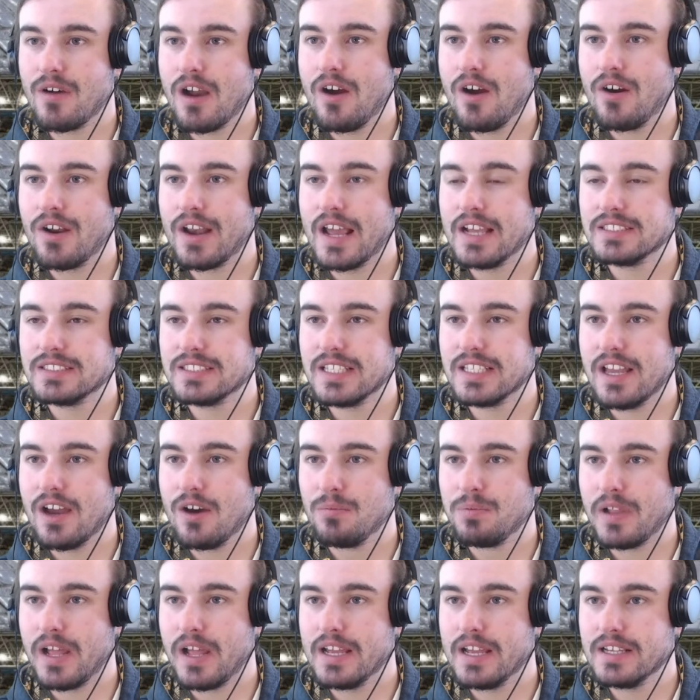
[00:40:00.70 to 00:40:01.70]
and ACL
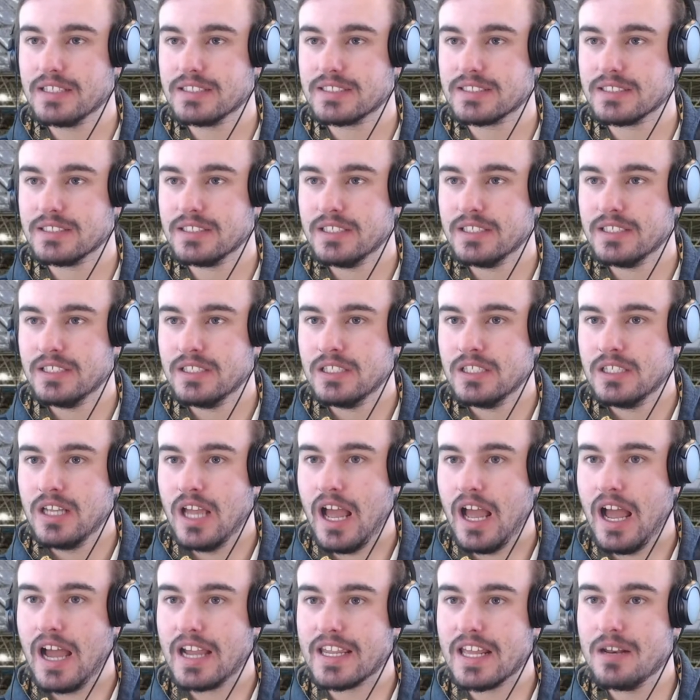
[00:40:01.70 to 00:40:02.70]
players
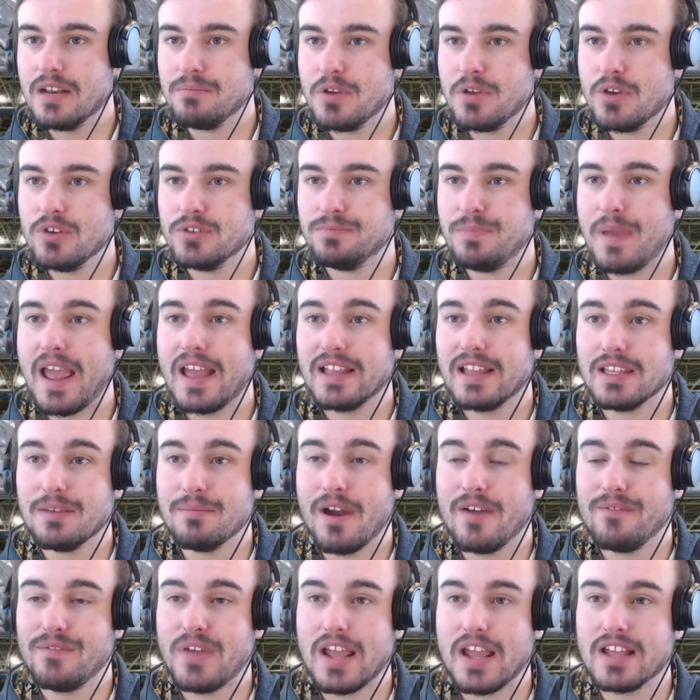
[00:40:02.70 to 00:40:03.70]
get abused badly
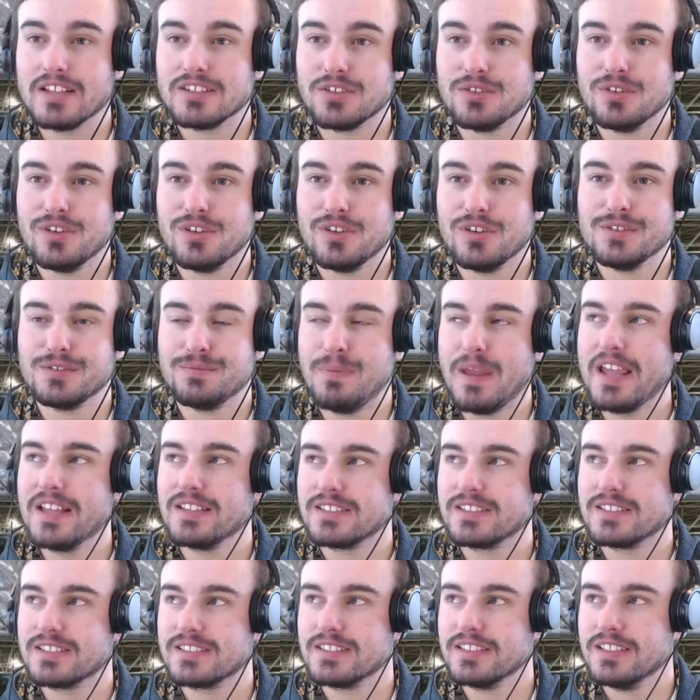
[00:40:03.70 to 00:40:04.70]
by fans who lose
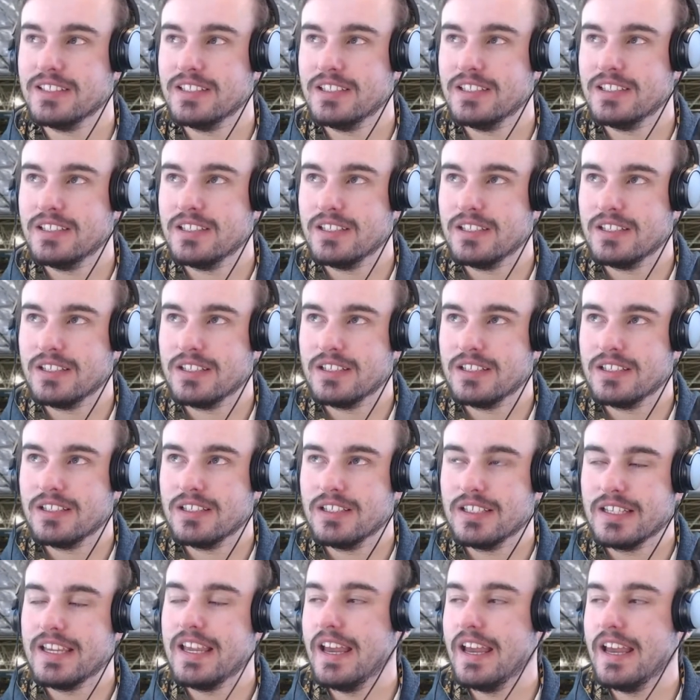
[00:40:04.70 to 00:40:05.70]
bets.
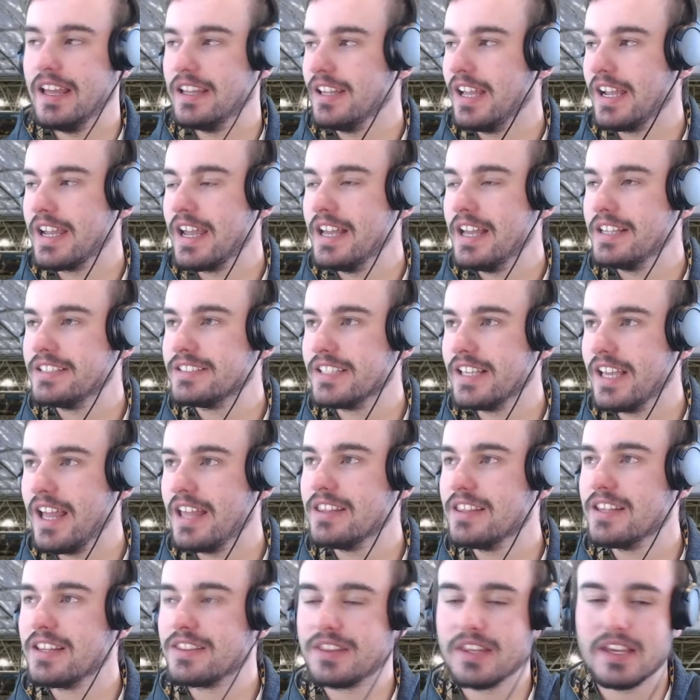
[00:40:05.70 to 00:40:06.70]
Yeah, like
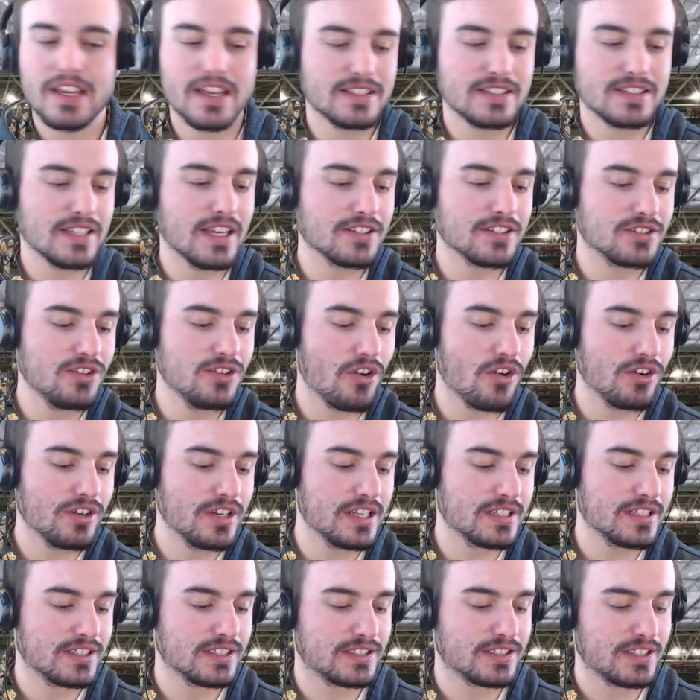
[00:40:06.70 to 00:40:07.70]
and the thing is, it's not
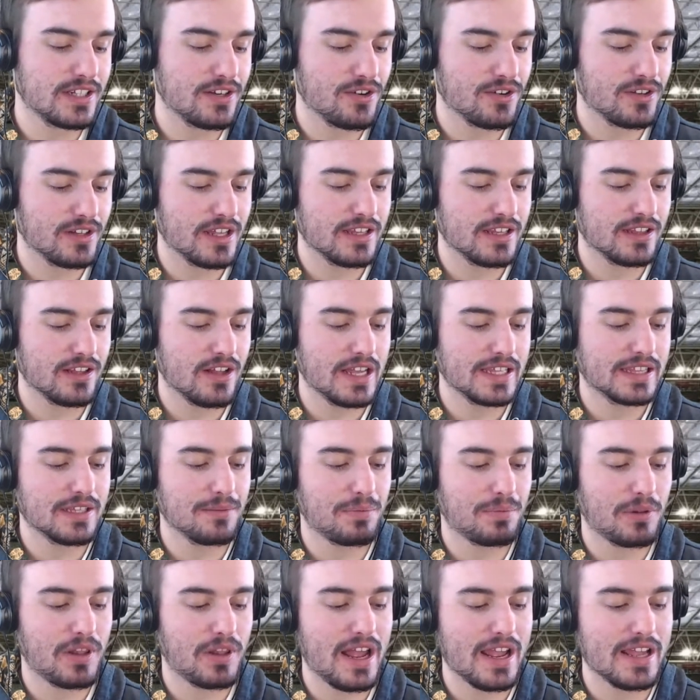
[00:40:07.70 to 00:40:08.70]
necessarily like the
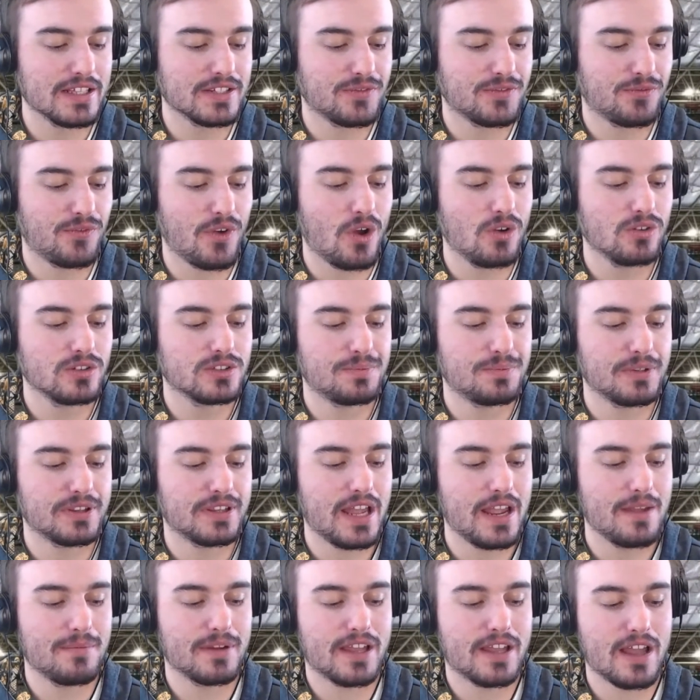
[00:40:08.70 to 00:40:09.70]
players' faults, but
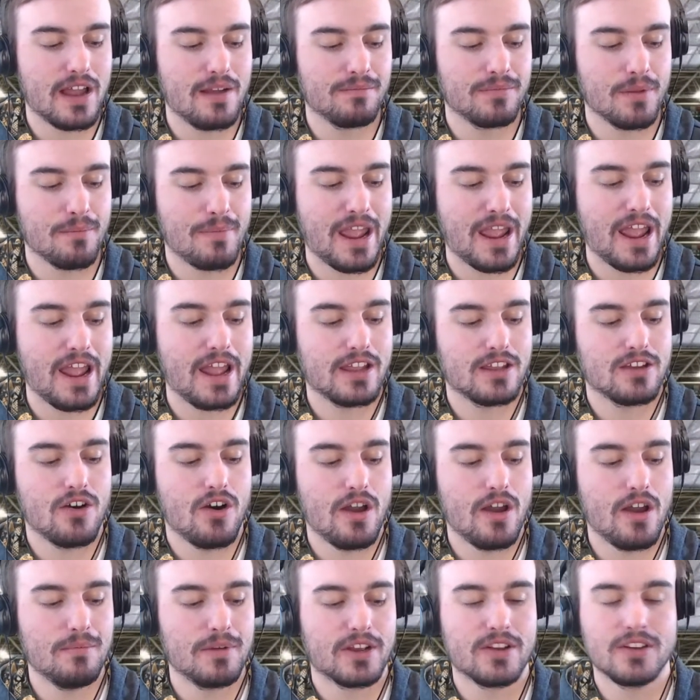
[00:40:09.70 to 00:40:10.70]
they become the bad
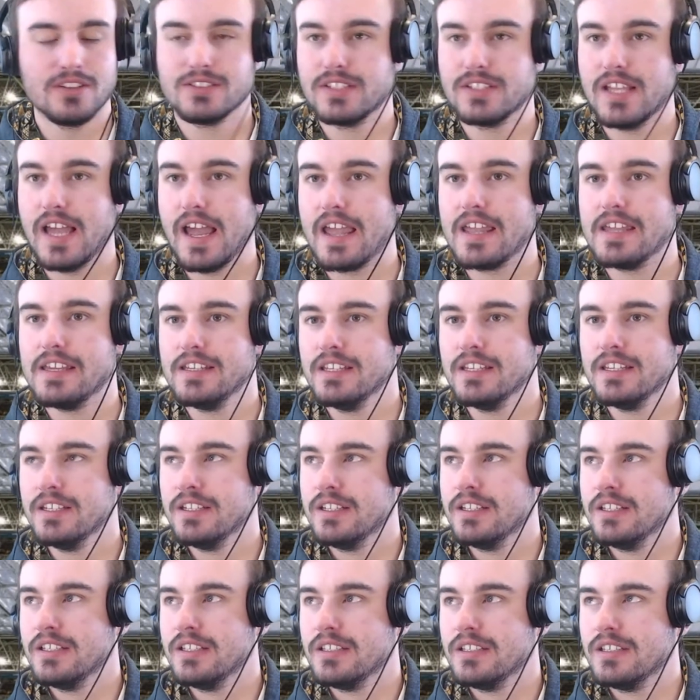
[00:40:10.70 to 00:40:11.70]
guy because they
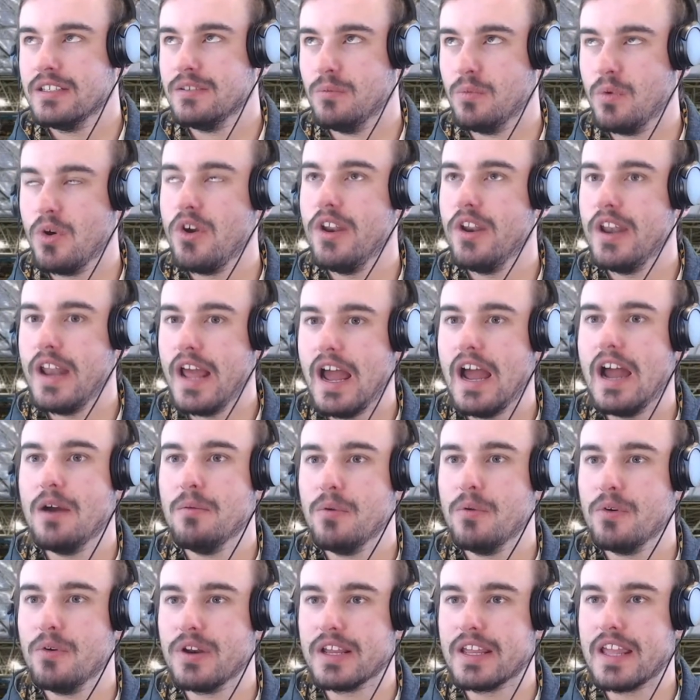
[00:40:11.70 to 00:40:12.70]
weren't
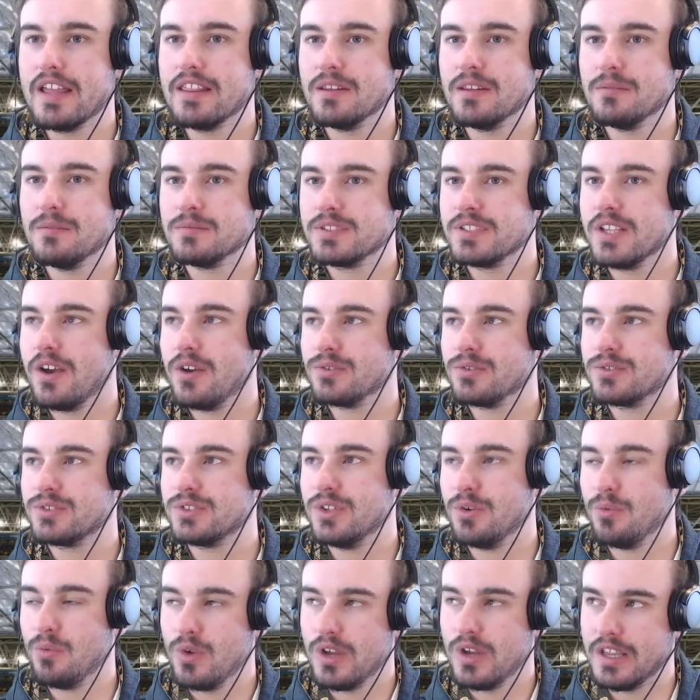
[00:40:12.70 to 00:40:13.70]
able to get themselves the
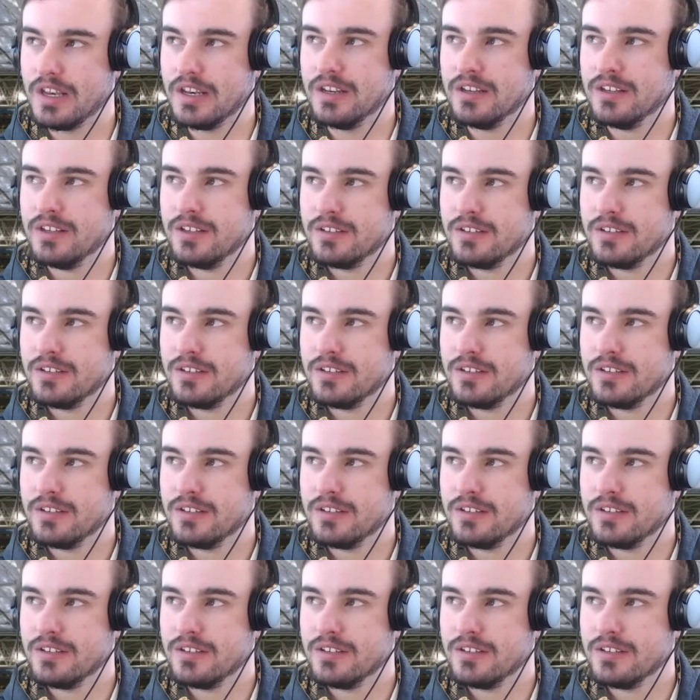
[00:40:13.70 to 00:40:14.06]
win.